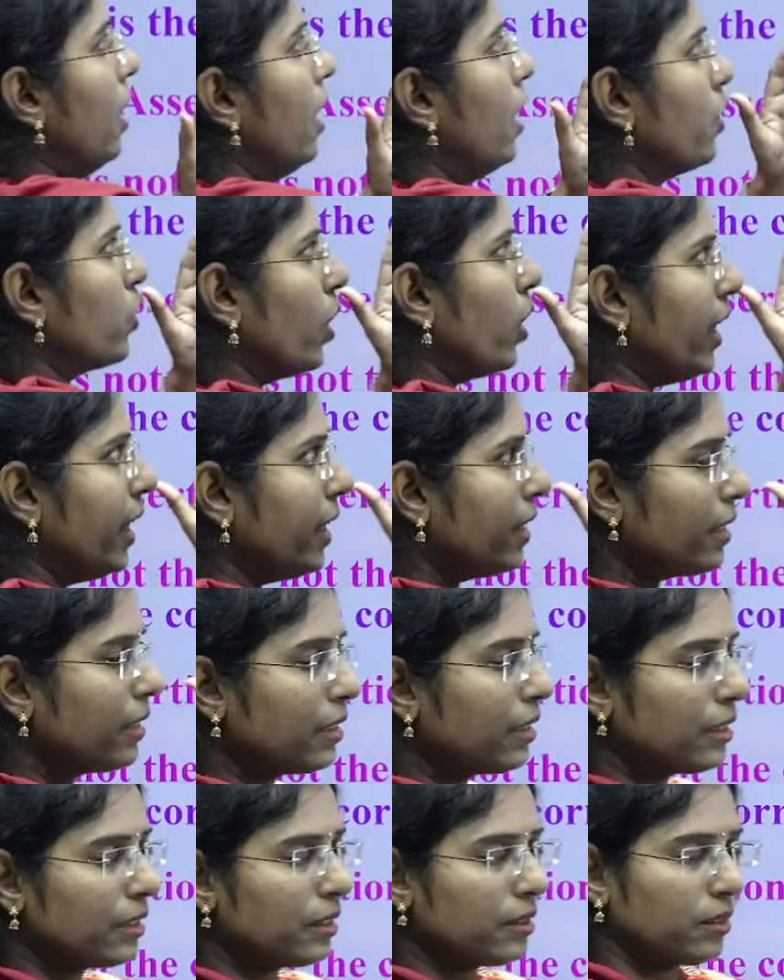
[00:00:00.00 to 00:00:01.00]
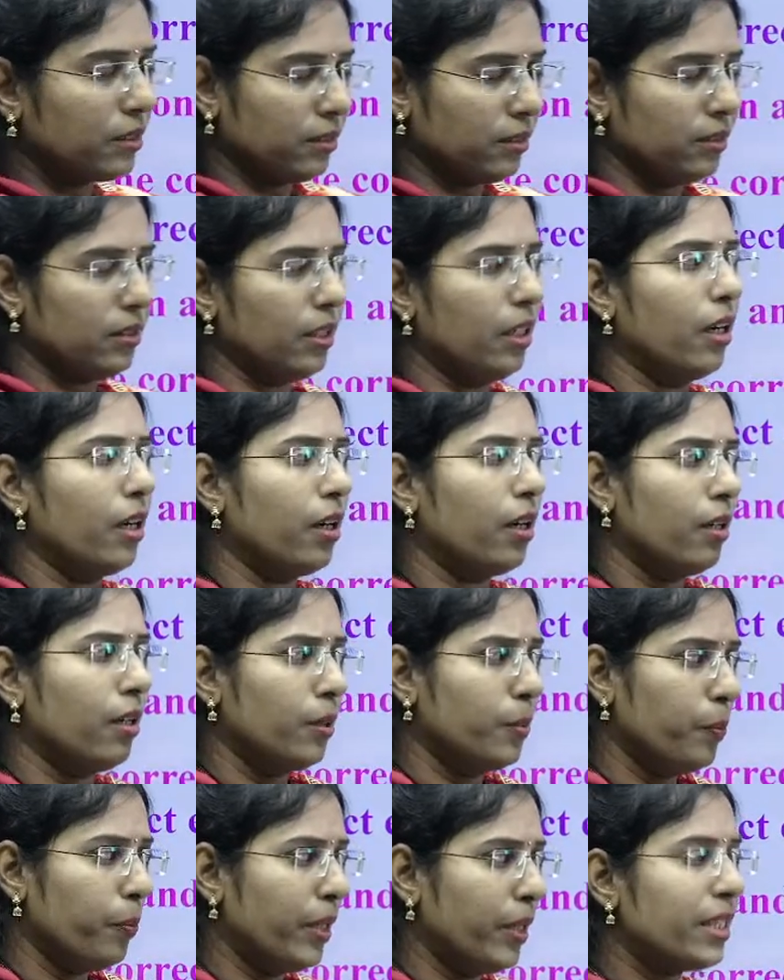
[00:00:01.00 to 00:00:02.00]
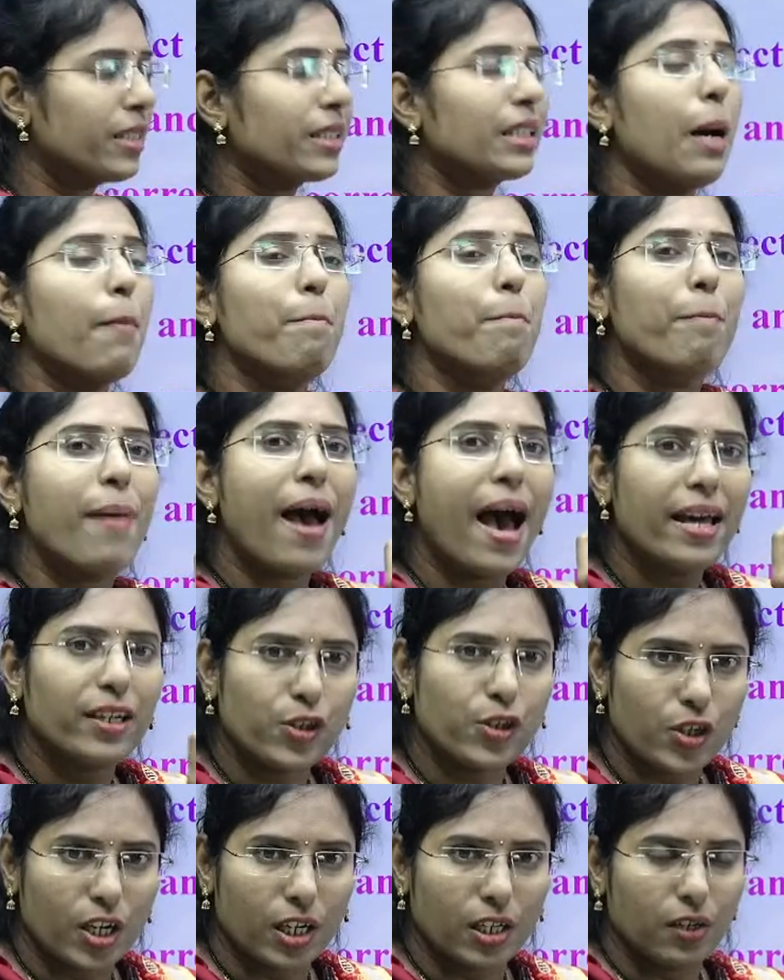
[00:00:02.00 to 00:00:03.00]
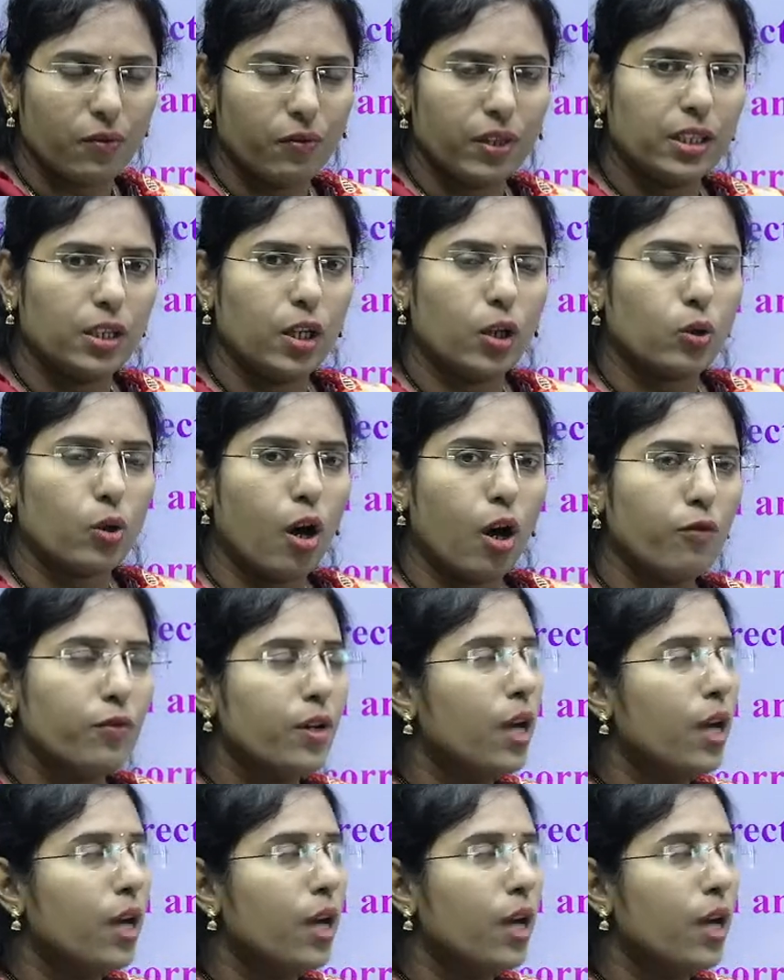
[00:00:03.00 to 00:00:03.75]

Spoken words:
So, in means comparison with that of